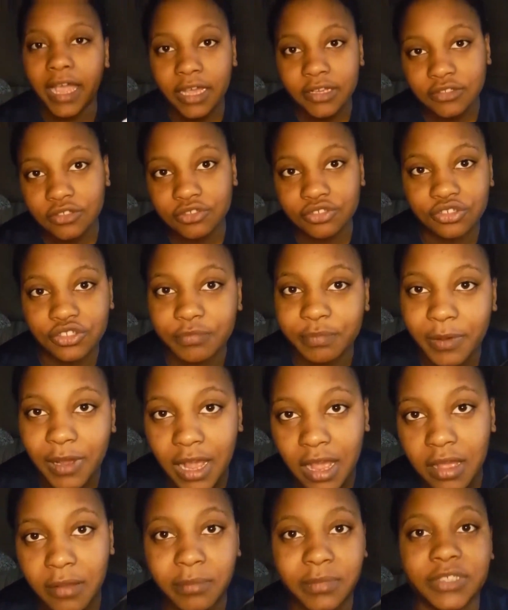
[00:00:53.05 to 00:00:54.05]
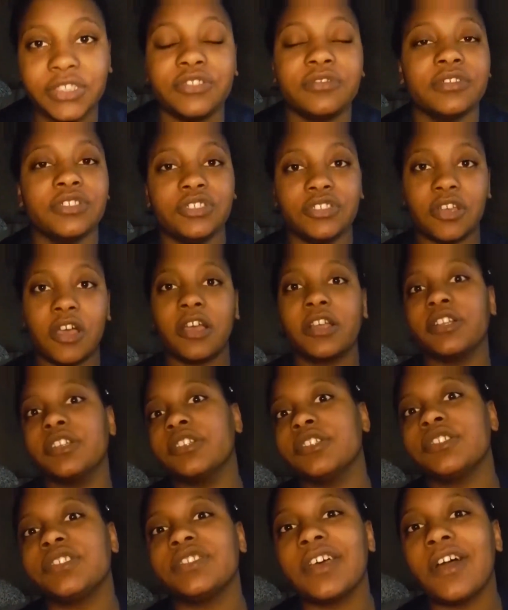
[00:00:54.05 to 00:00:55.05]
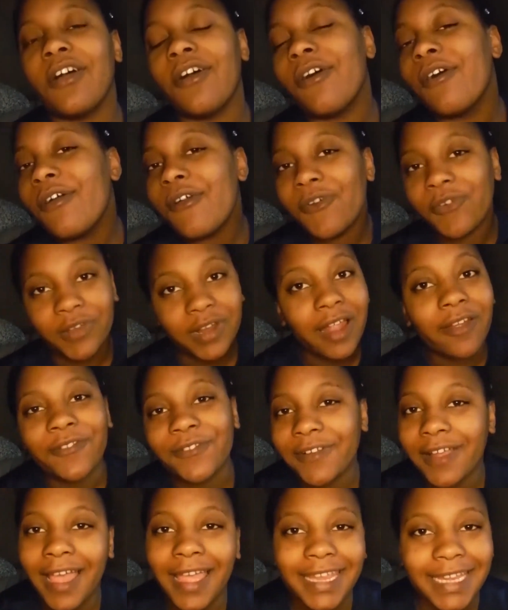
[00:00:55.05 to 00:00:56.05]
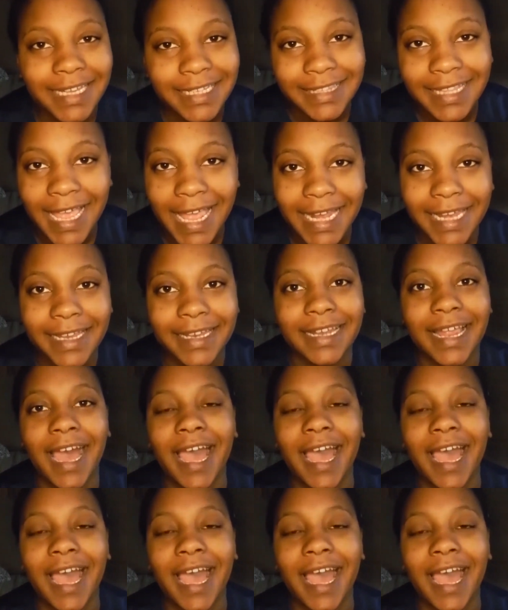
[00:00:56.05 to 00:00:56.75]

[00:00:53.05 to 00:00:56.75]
also just bought a mystery jogger, so whenever I get that in,